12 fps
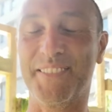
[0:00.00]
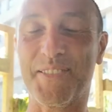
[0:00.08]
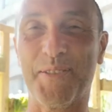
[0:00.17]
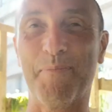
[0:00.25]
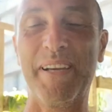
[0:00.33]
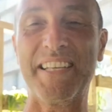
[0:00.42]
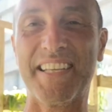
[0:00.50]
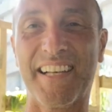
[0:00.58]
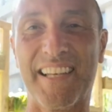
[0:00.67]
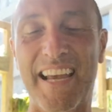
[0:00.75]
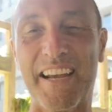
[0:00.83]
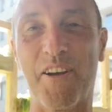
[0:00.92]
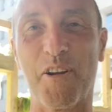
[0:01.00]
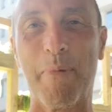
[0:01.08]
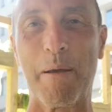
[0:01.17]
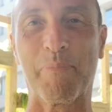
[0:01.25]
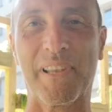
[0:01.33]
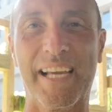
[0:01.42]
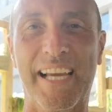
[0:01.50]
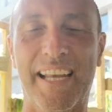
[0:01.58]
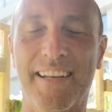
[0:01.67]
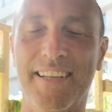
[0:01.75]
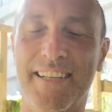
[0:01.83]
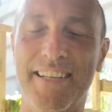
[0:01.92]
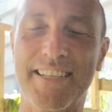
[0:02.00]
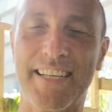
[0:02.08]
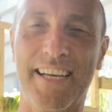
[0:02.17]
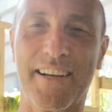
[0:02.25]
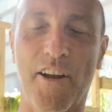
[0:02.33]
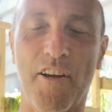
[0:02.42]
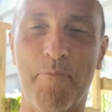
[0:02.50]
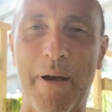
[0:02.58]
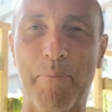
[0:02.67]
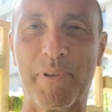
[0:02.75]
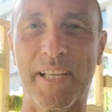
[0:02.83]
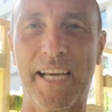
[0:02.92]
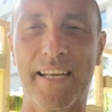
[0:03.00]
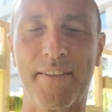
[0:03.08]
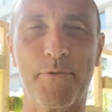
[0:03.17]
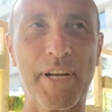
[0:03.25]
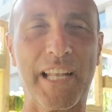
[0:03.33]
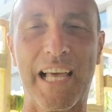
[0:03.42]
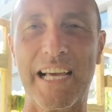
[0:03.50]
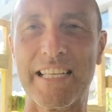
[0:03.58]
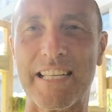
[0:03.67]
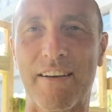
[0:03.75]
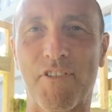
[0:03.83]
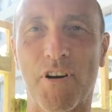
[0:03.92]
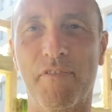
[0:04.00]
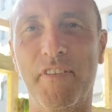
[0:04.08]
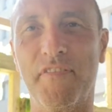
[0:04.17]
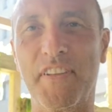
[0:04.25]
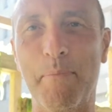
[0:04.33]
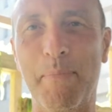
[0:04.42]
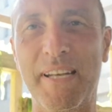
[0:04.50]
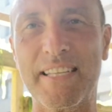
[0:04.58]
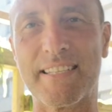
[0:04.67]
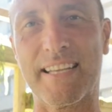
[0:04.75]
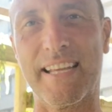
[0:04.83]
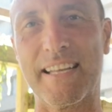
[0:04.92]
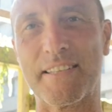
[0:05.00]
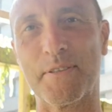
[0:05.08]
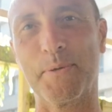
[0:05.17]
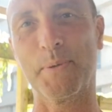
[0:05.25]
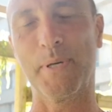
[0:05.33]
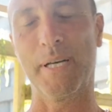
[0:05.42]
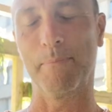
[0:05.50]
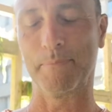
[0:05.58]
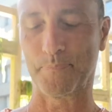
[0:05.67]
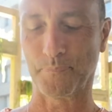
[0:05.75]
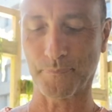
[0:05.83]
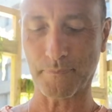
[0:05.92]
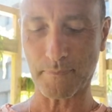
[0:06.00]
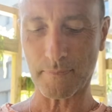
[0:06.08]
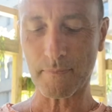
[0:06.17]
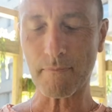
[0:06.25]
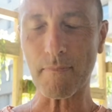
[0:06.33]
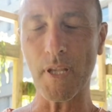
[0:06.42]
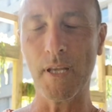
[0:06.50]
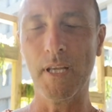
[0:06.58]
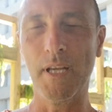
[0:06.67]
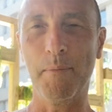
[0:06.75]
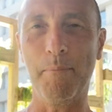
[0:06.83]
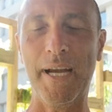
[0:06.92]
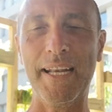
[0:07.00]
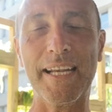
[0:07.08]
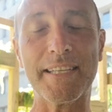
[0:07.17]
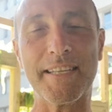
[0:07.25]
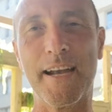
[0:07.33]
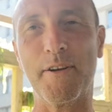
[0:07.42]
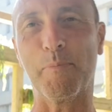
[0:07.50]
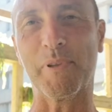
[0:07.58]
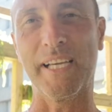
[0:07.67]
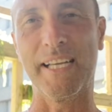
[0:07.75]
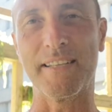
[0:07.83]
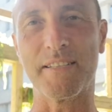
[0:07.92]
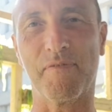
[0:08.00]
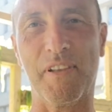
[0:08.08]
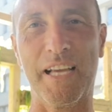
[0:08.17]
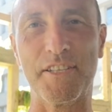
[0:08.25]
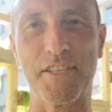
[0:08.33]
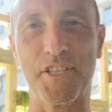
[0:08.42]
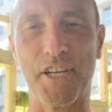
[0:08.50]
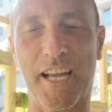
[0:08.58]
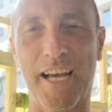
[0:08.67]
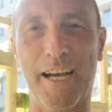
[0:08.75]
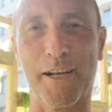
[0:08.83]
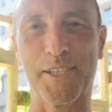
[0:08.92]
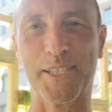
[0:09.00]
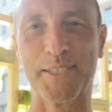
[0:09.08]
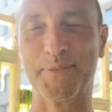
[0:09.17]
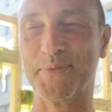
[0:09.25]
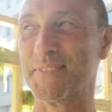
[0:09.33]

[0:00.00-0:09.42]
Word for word: So basically I got on my plane and uh, got off my plane and realized I've got fifteen minutes to get to um, my next aeroplane to fly to Chicago.